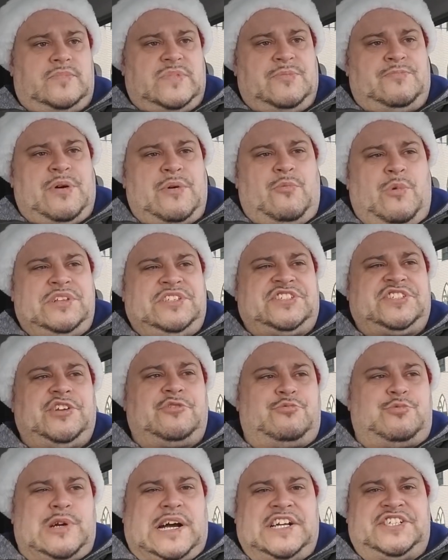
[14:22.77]
but what's the
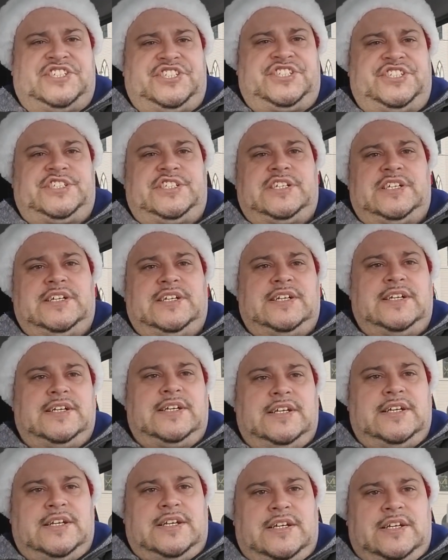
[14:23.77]
rush?
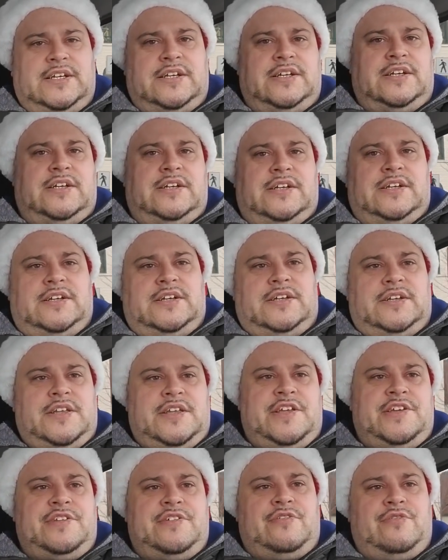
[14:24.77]

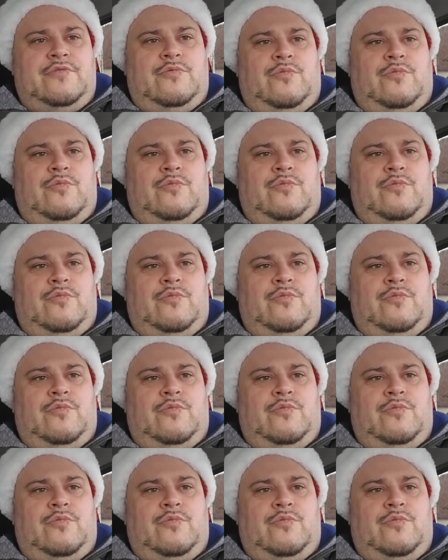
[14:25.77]
You know,